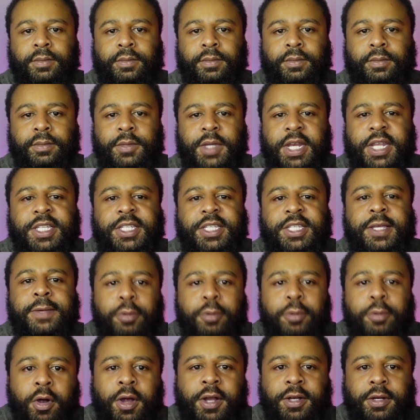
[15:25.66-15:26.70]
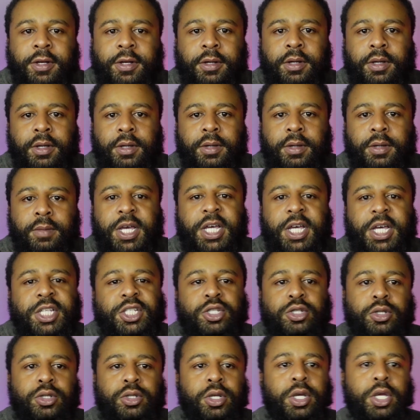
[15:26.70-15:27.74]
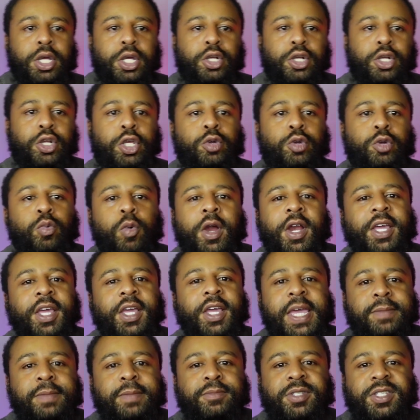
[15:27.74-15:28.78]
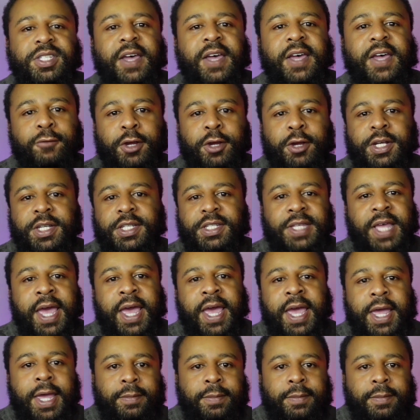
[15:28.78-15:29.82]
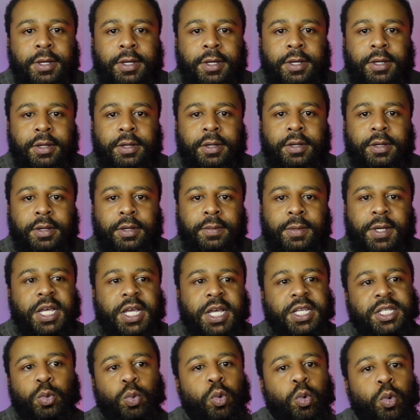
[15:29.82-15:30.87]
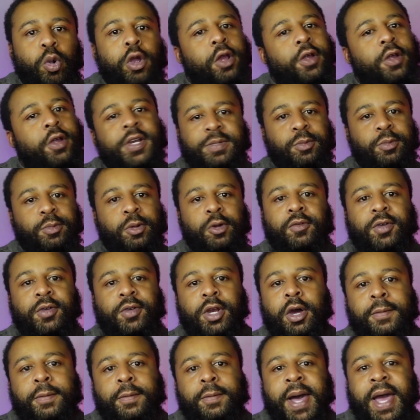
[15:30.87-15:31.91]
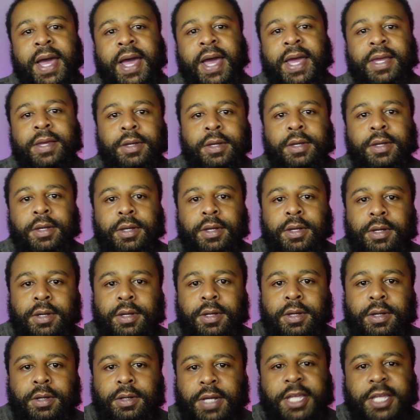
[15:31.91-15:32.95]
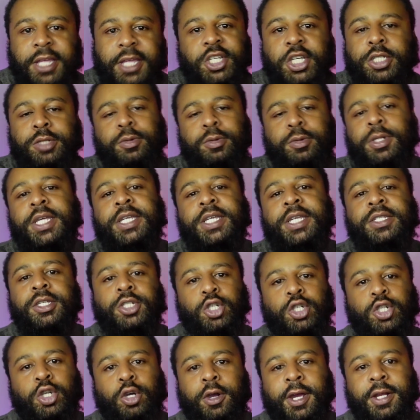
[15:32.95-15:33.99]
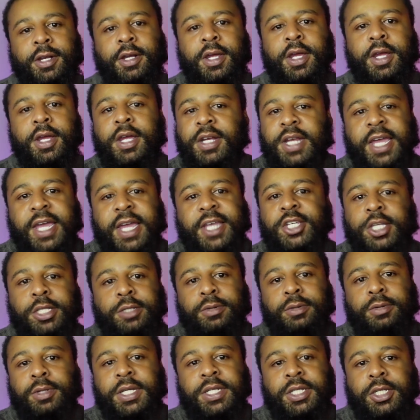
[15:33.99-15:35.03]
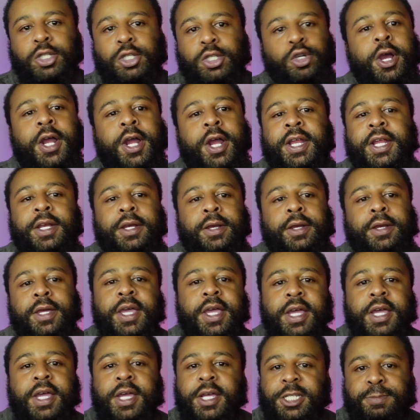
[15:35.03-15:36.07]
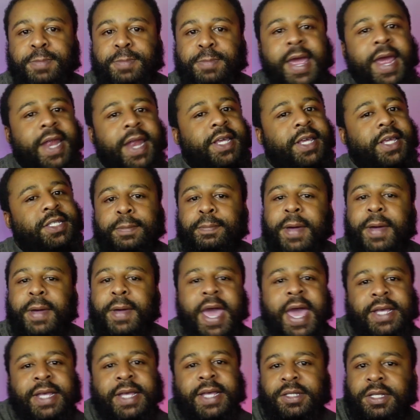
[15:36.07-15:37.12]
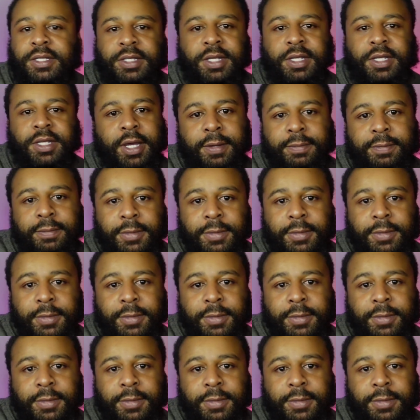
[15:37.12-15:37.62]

And it's important because Do you want to keep suffering the same? Because the world is moving on by. They just released a chart. And the Hispanics then passed us up.